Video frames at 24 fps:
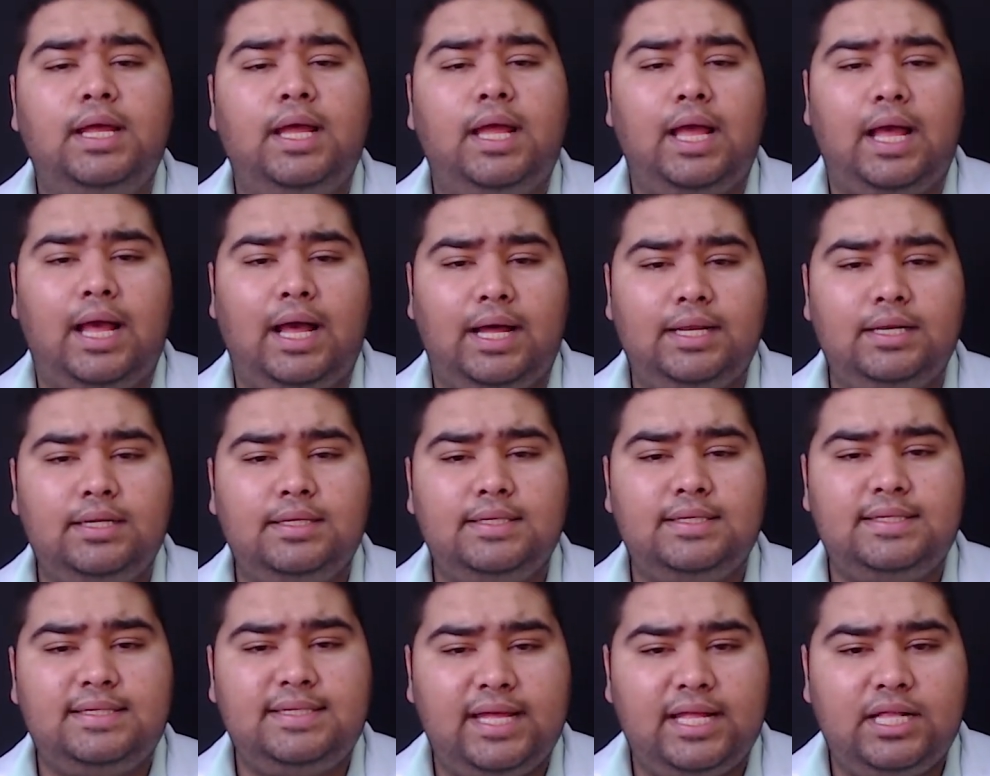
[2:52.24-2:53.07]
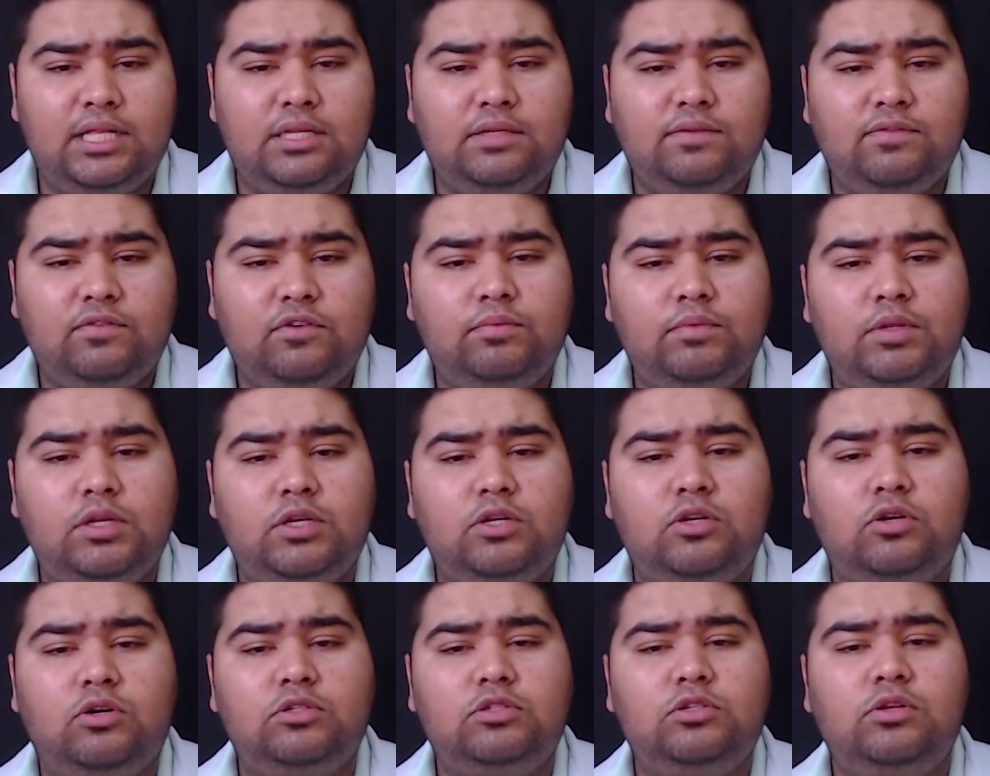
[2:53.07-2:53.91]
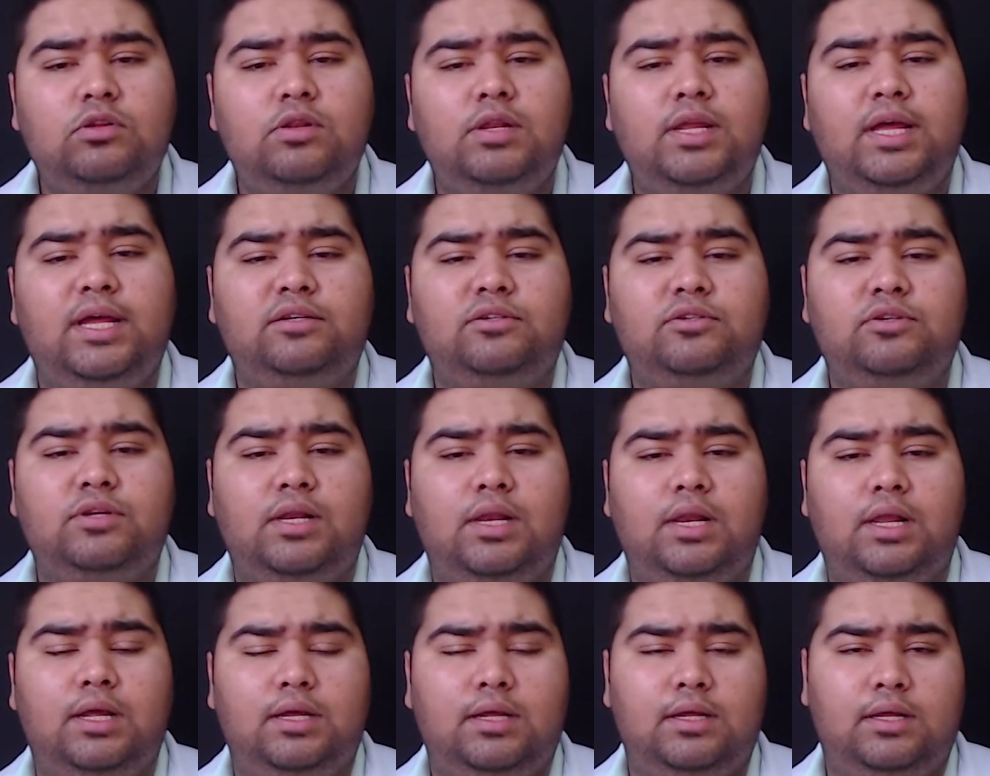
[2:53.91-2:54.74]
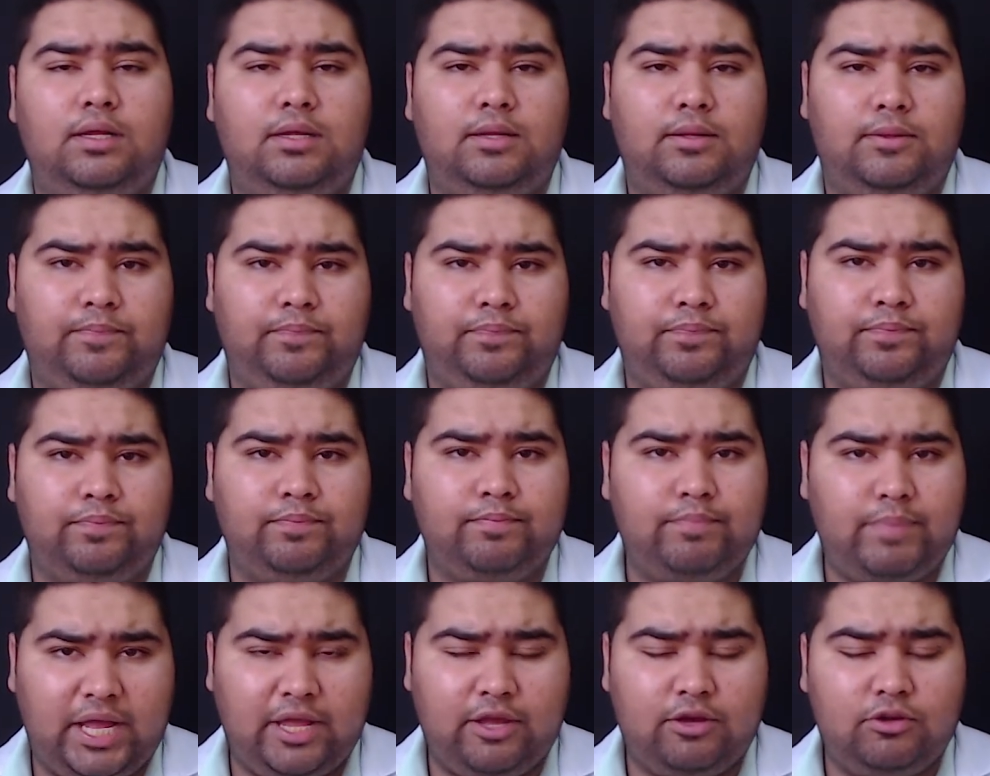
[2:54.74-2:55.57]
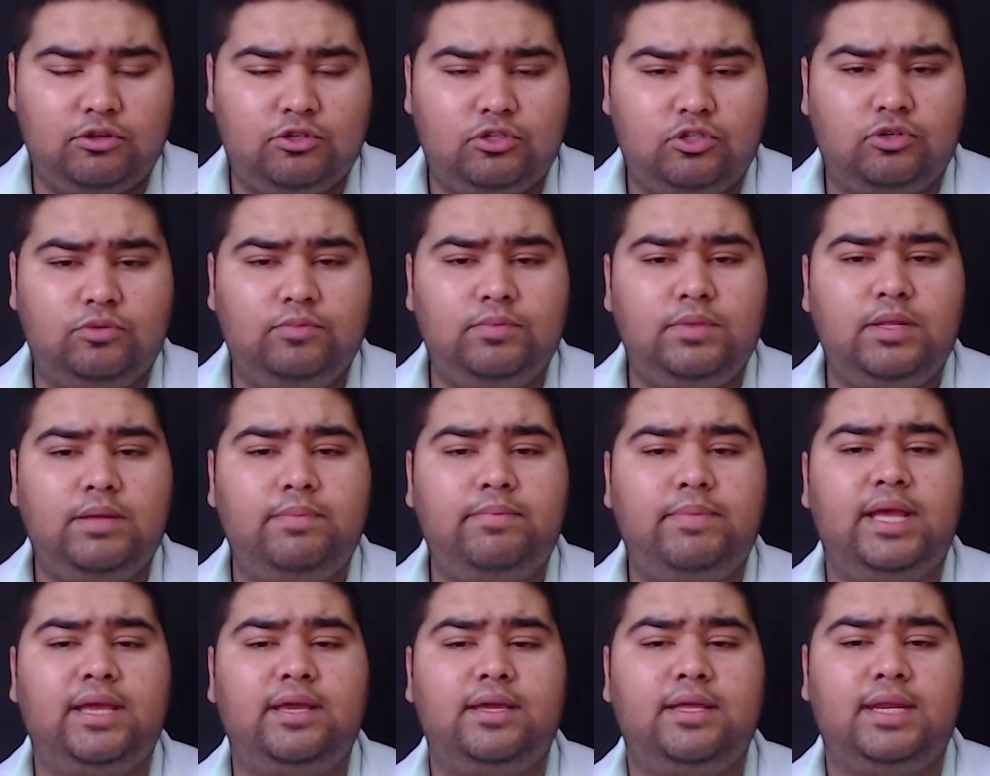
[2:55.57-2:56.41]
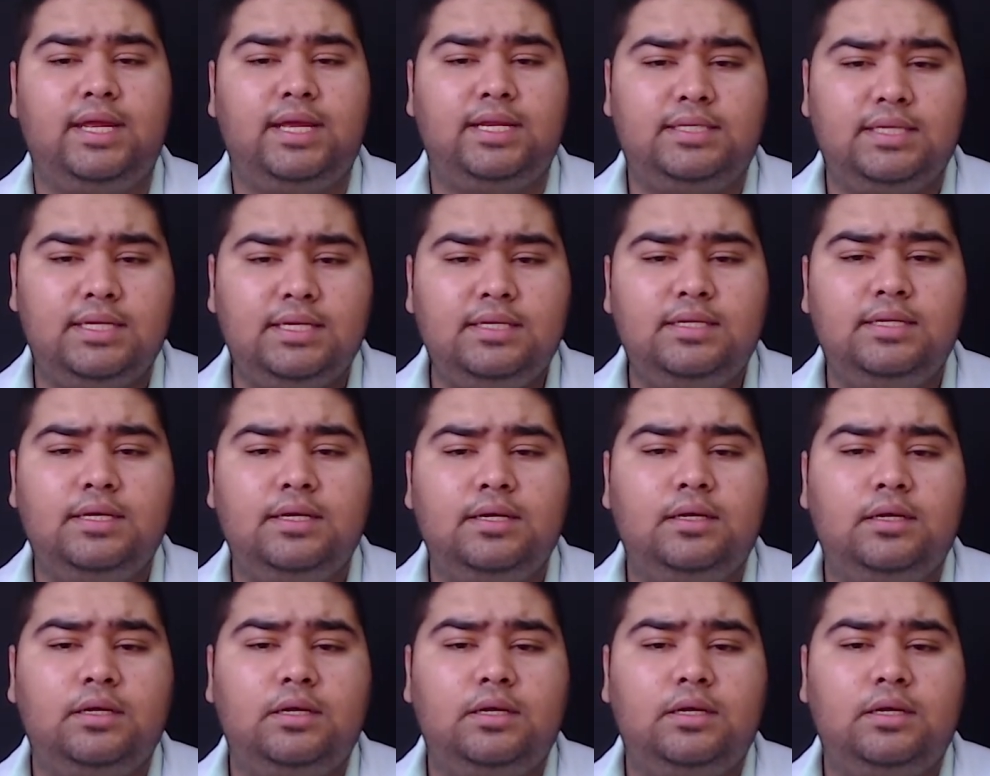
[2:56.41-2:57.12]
and cells from the dorsolateral uh, um, myotome they migrated